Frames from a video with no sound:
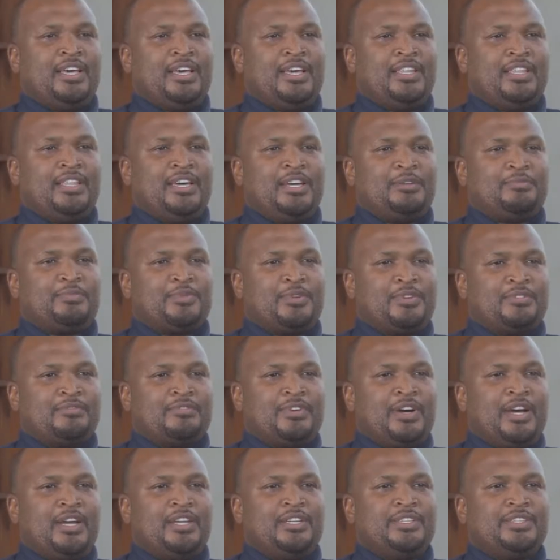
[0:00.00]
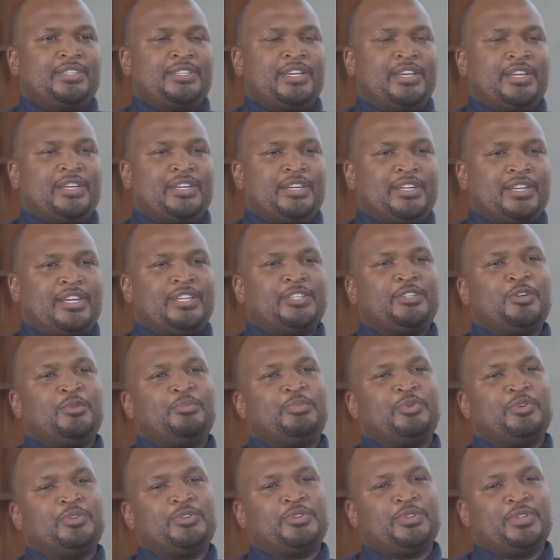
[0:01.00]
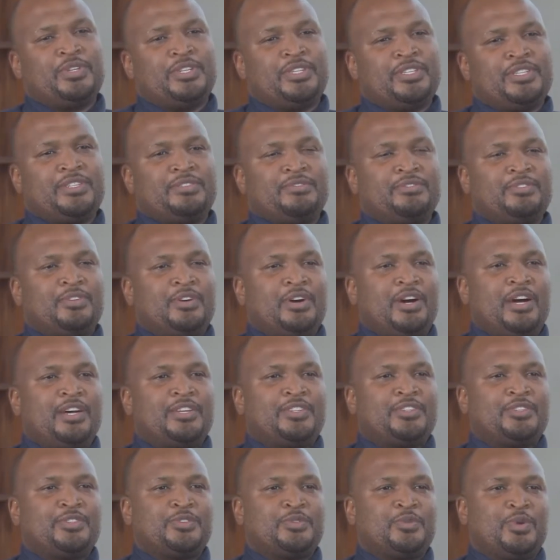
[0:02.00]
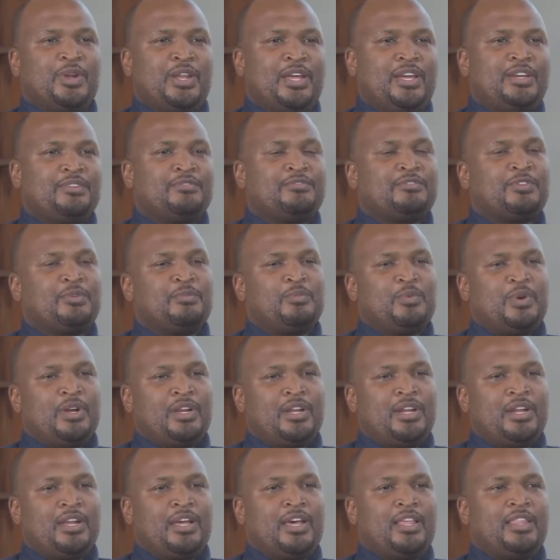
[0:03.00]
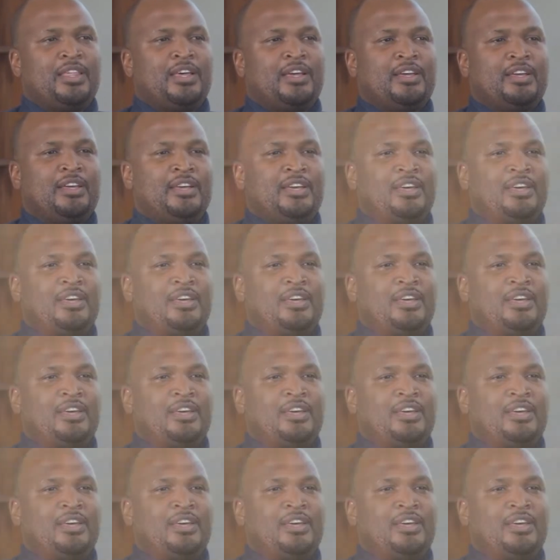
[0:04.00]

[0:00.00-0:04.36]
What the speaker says: And that provides a great opportunity for us to learn from one another.